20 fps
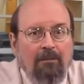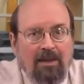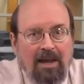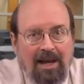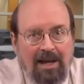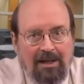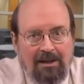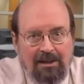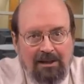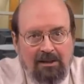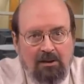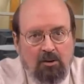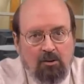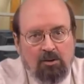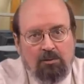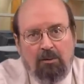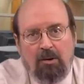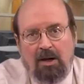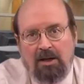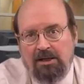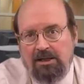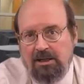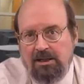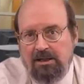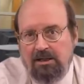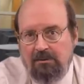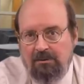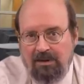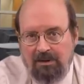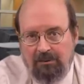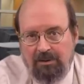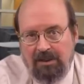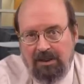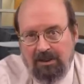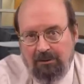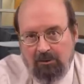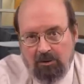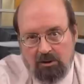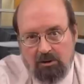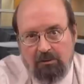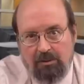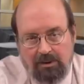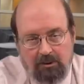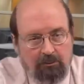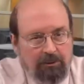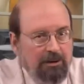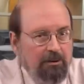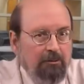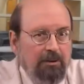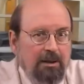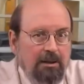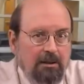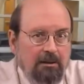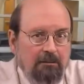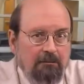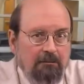and then those processes may be able to be rewritten.